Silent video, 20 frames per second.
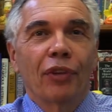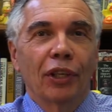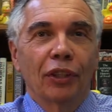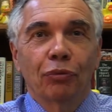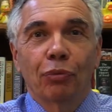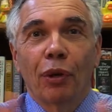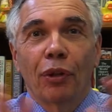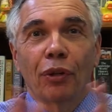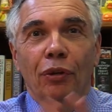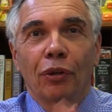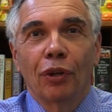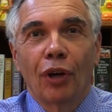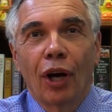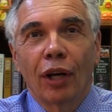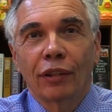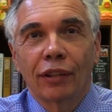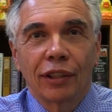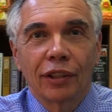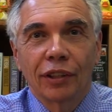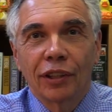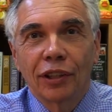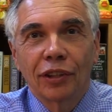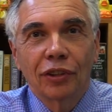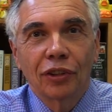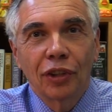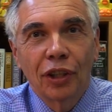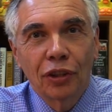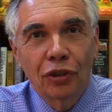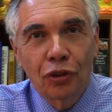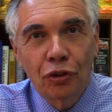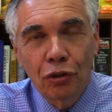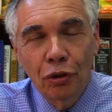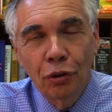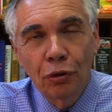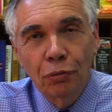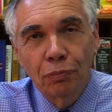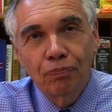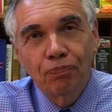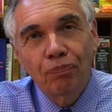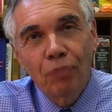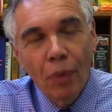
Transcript: this, whether or not this is, is true.